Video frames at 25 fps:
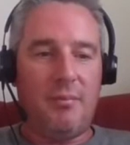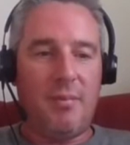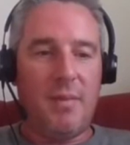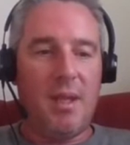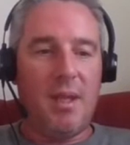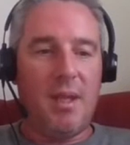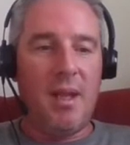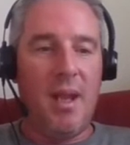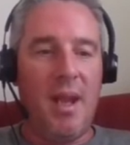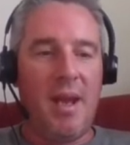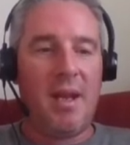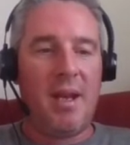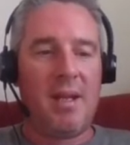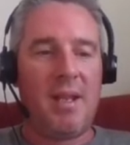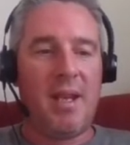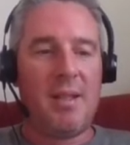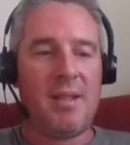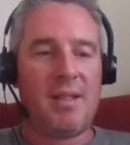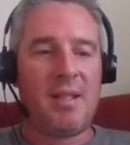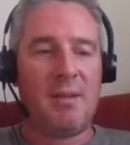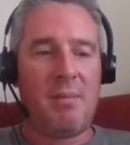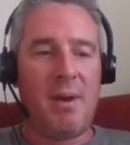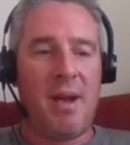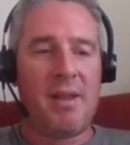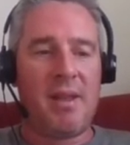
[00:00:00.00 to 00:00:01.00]
And again,
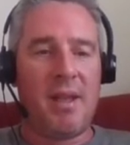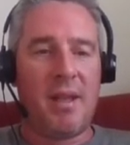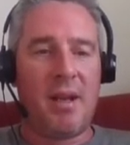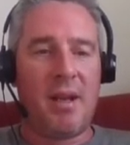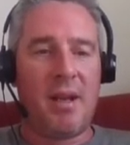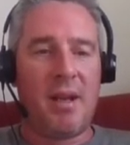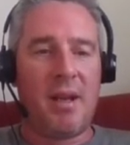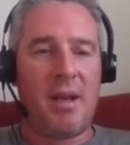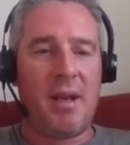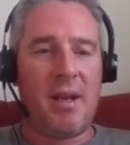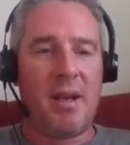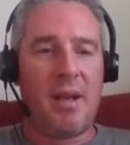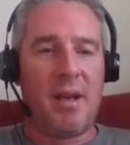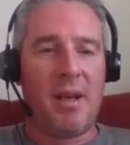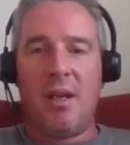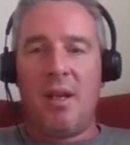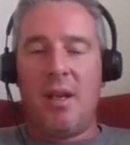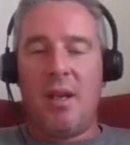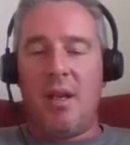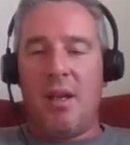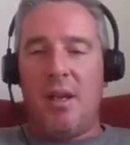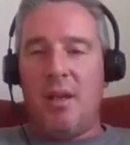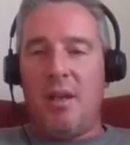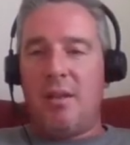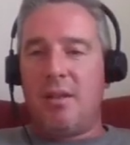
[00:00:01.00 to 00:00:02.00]
to back that up,
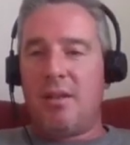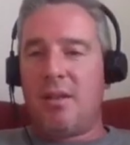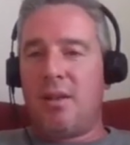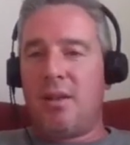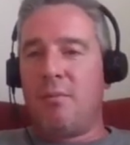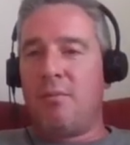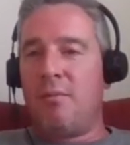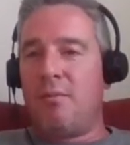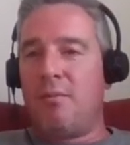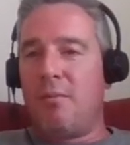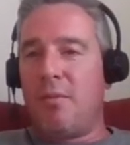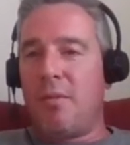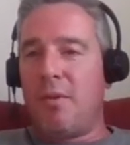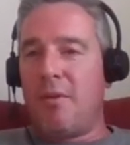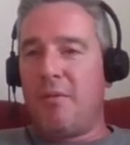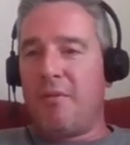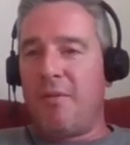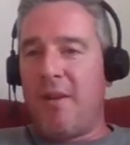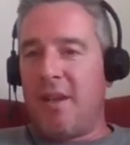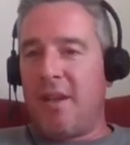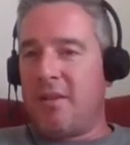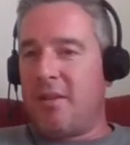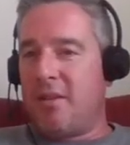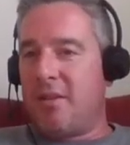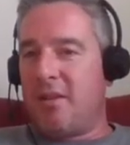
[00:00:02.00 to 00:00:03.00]
some
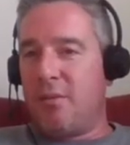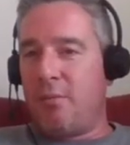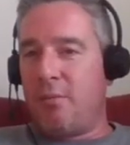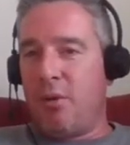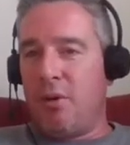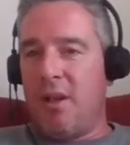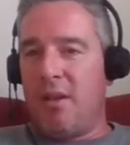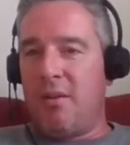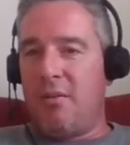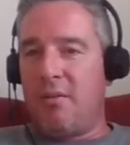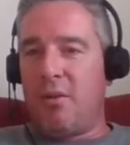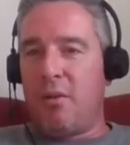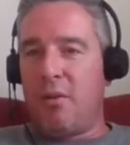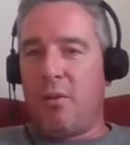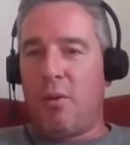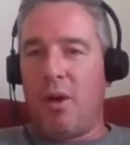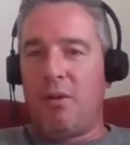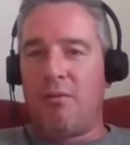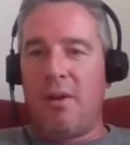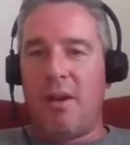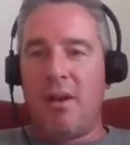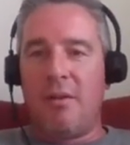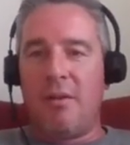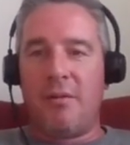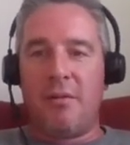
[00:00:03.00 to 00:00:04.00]
factors that are probably quite
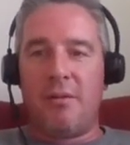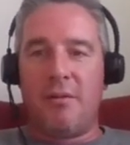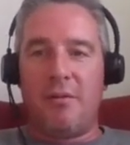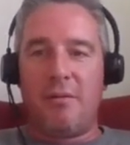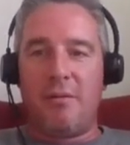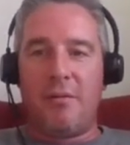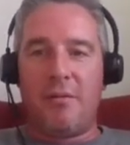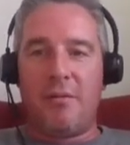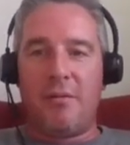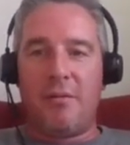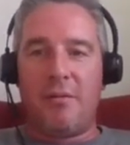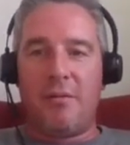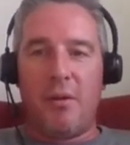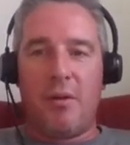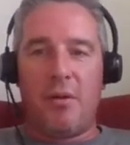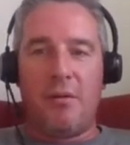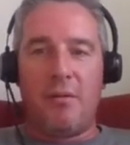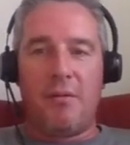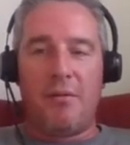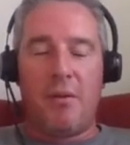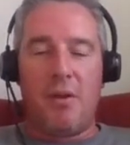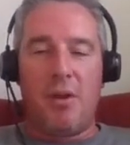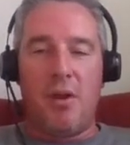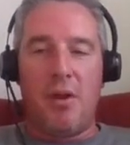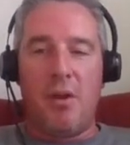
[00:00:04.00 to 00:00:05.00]
relevant
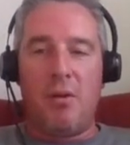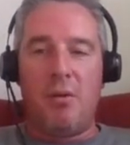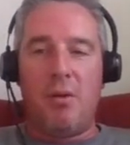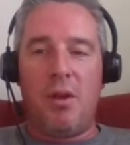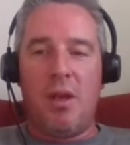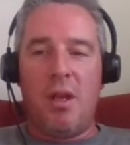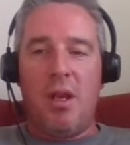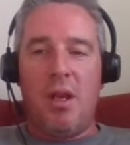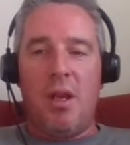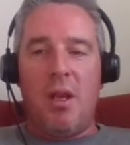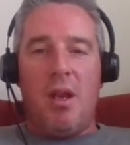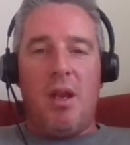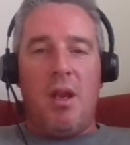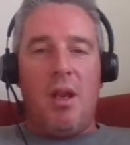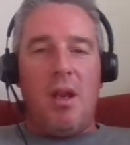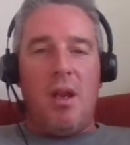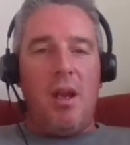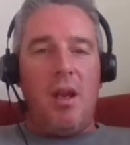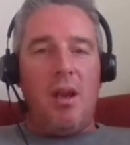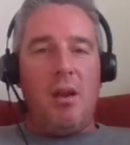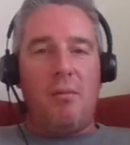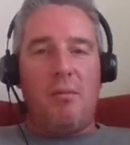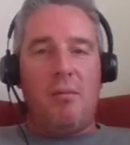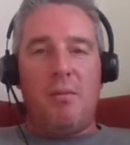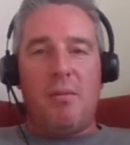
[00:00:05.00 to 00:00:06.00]
for you.
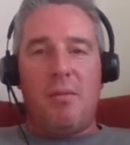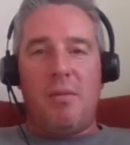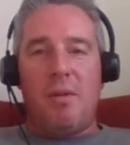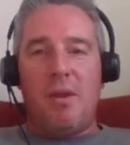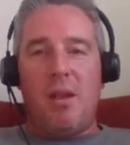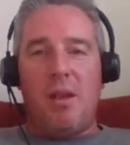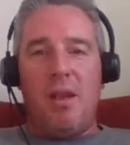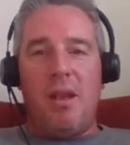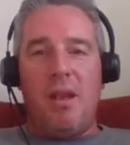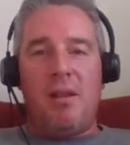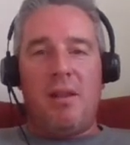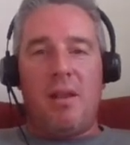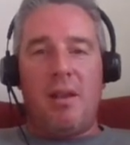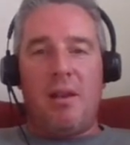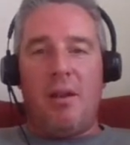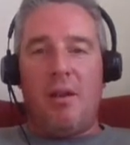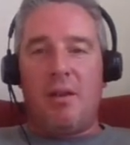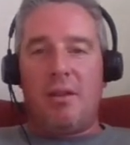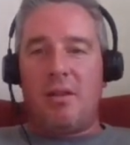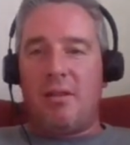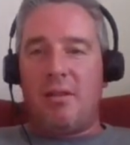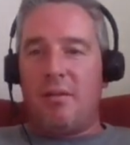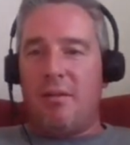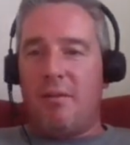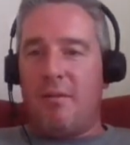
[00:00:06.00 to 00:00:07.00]
In the
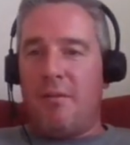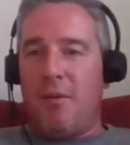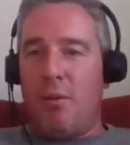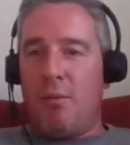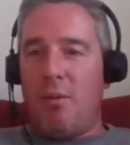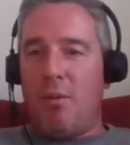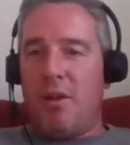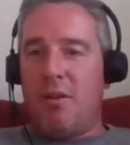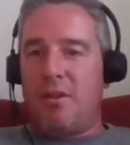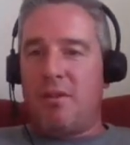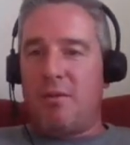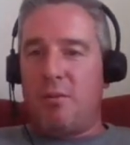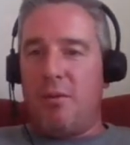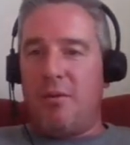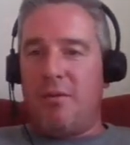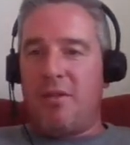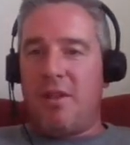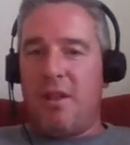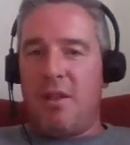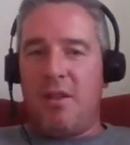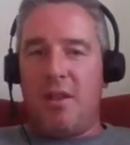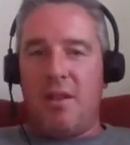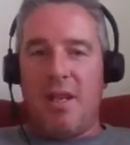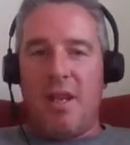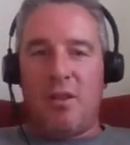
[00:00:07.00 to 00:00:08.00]
last few months, we've seen
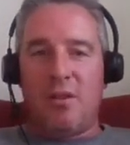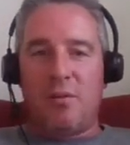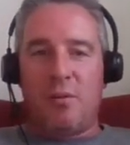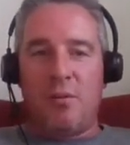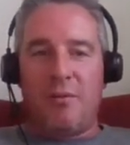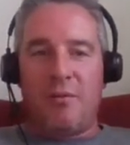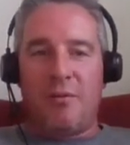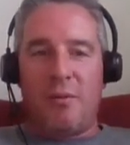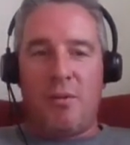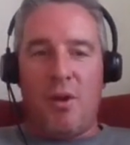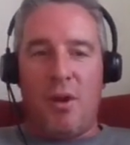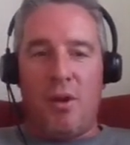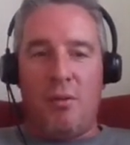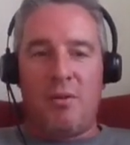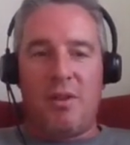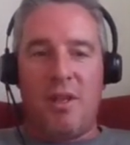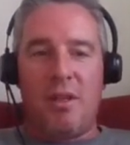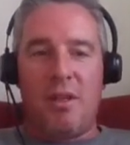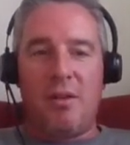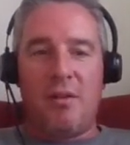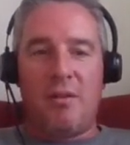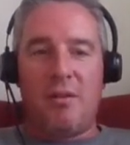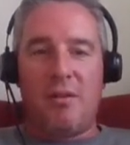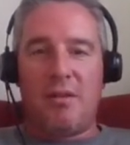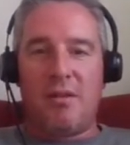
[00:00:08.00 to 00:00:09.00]
the announcement from Homes
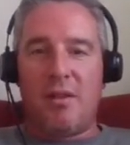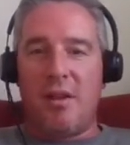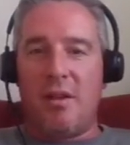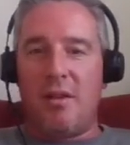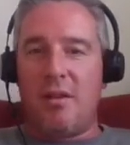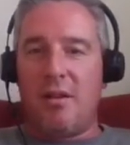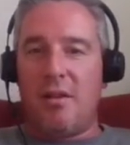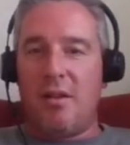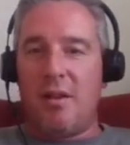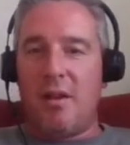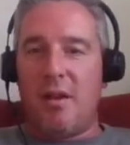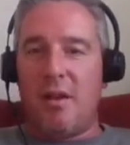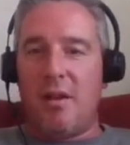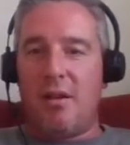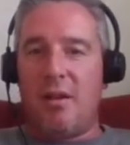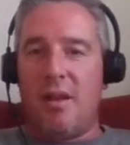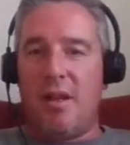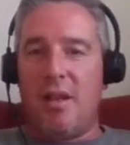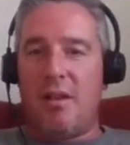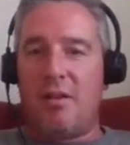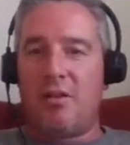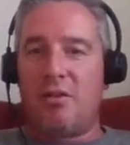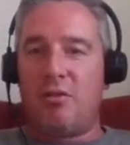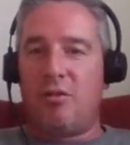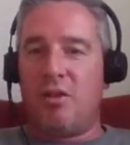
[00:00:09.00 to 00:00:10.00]
England that
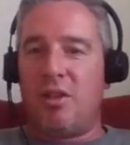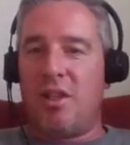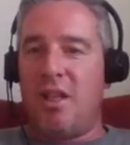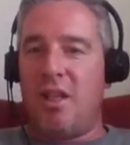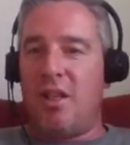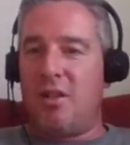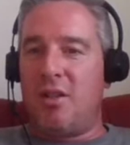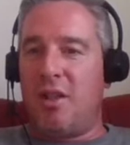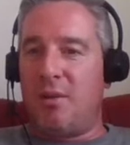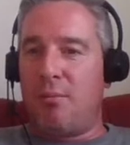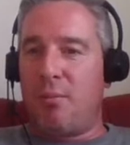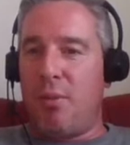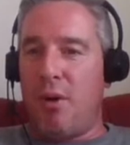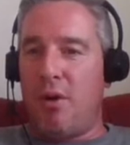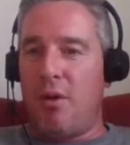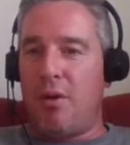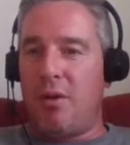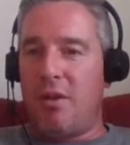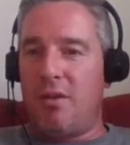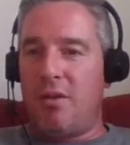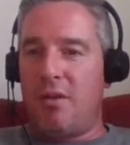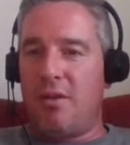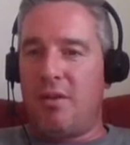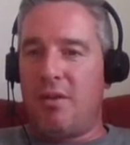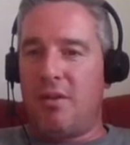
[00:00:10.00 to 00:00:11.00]
its strategic
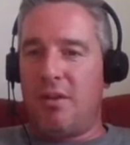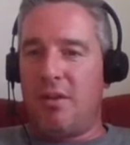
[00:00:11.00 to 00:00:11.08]
partners